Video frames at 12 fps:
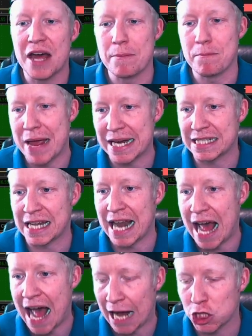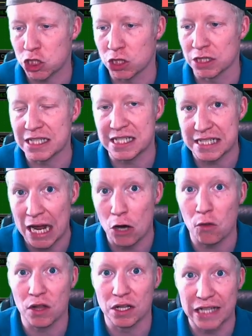that makes it actually
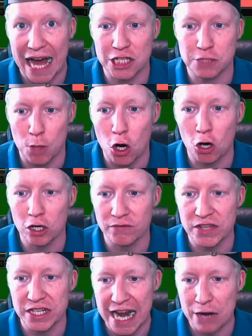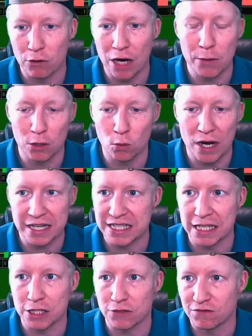sell the last bar of the day, right? We don't want it
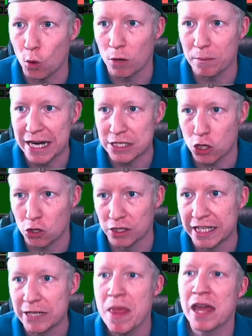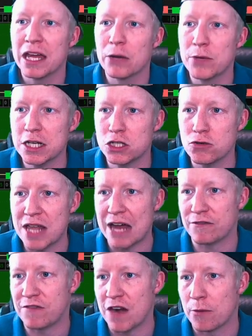selling 4 minutes early, and we could do
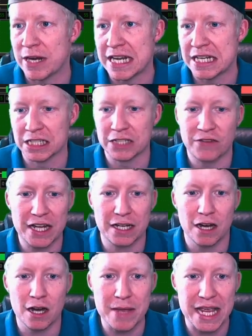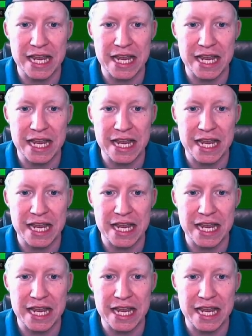that very easily. If I come